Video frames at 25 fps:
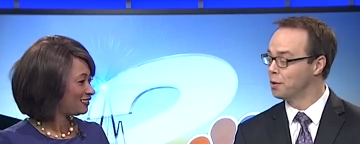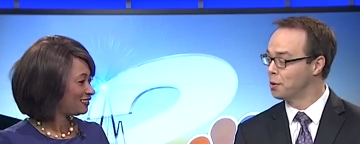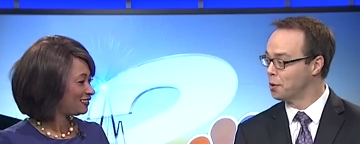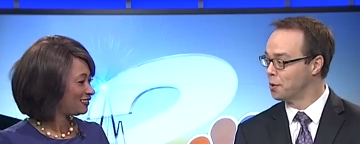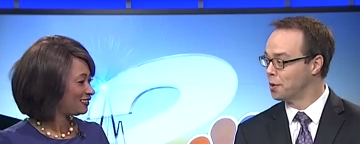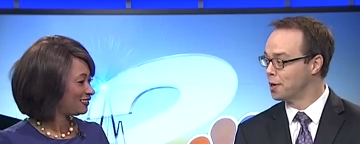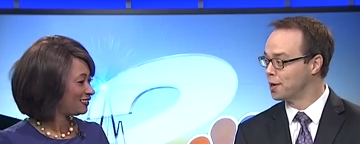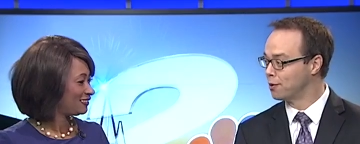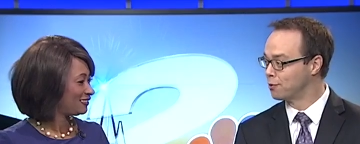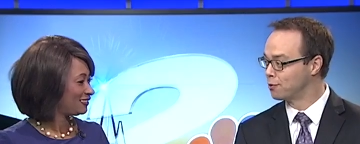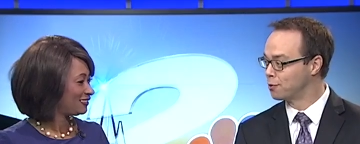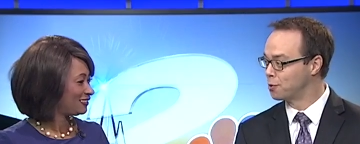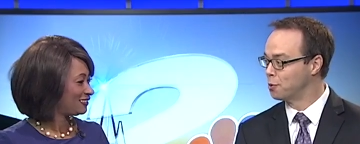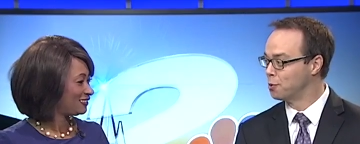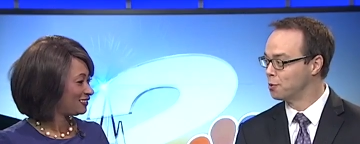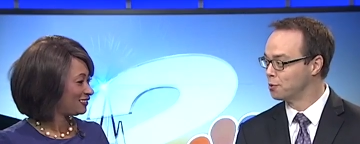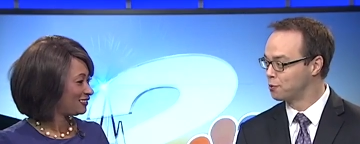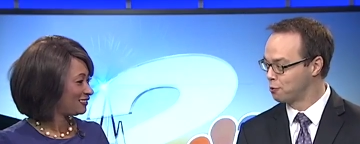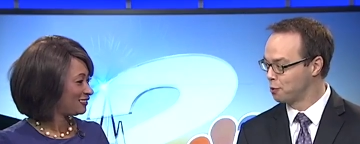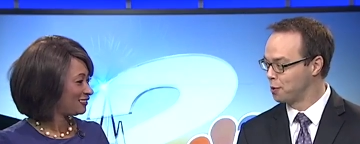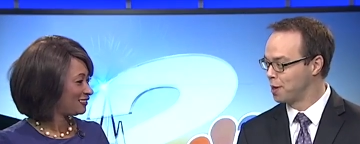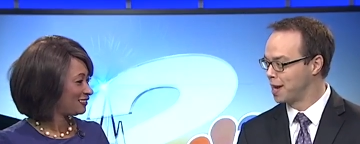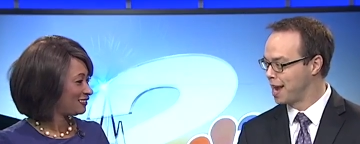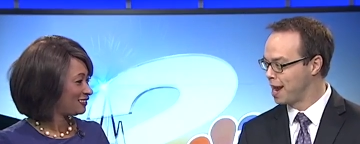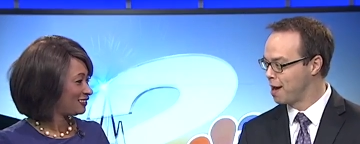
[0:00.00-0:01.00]
Speaker 1: going to school,
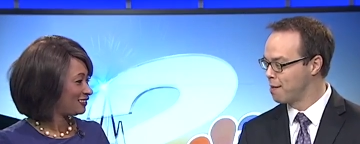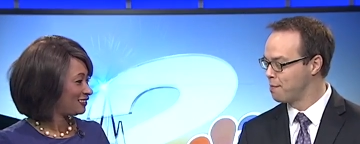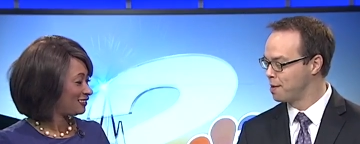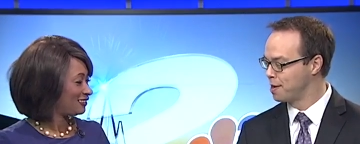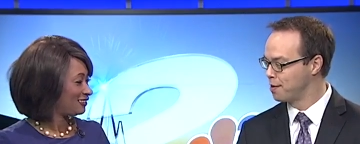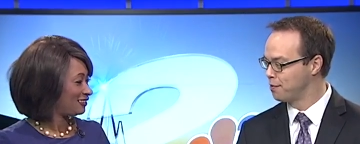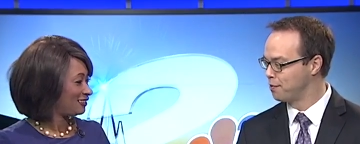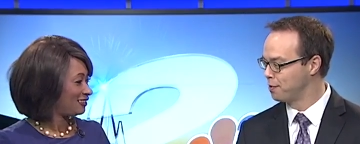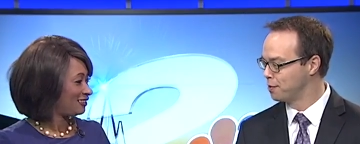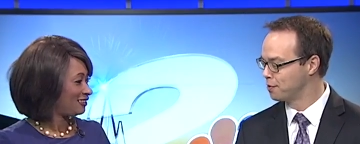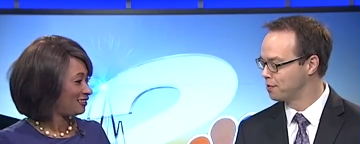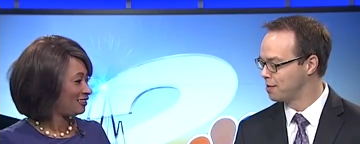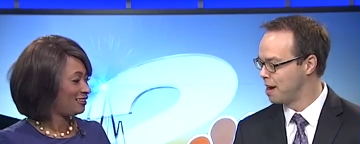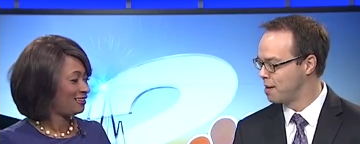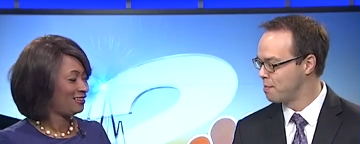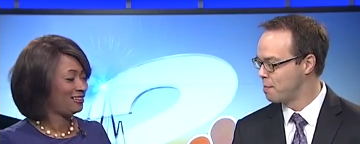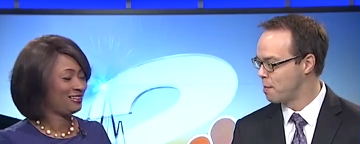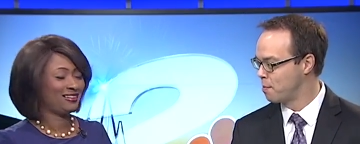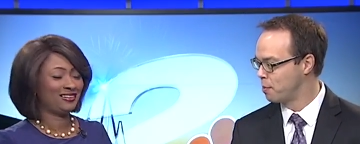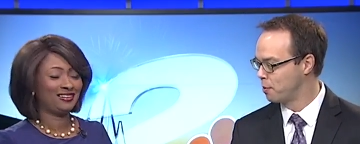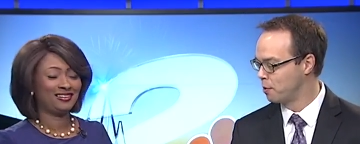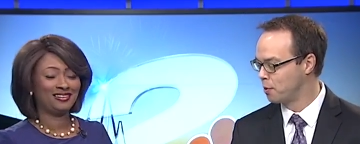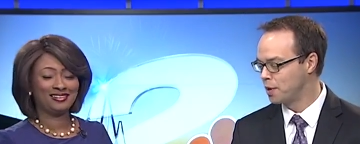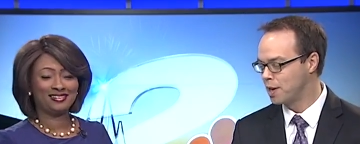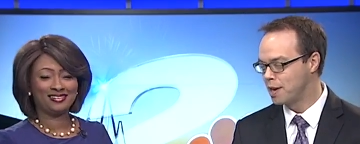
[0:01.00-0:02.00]
so he can't be a full
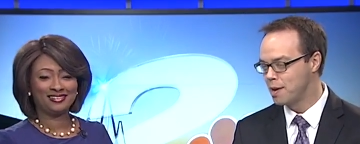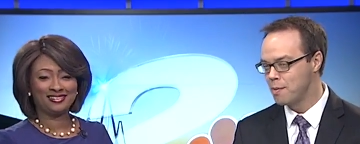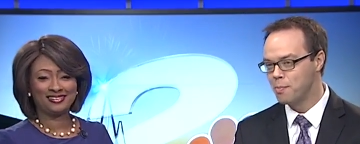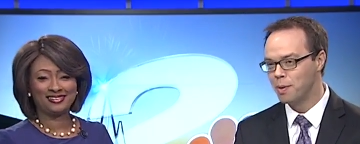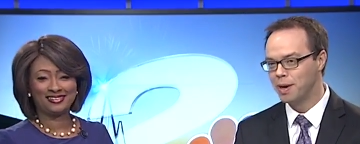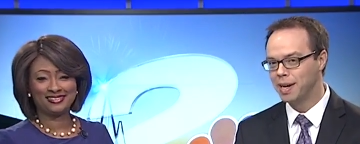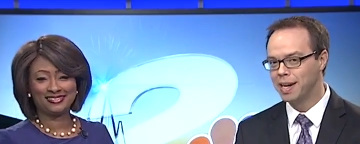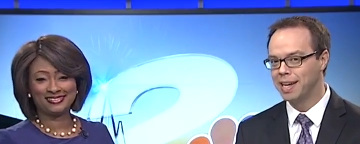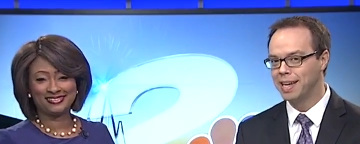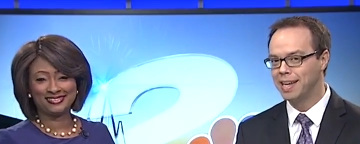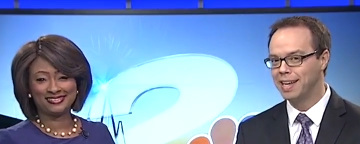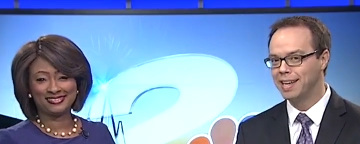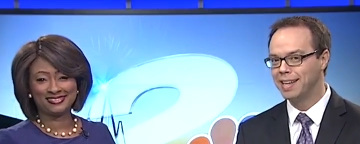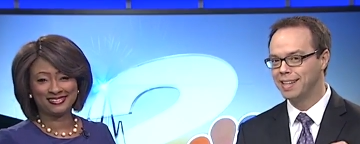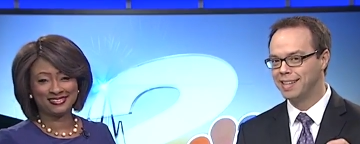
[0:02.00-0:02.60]
time employee. But he,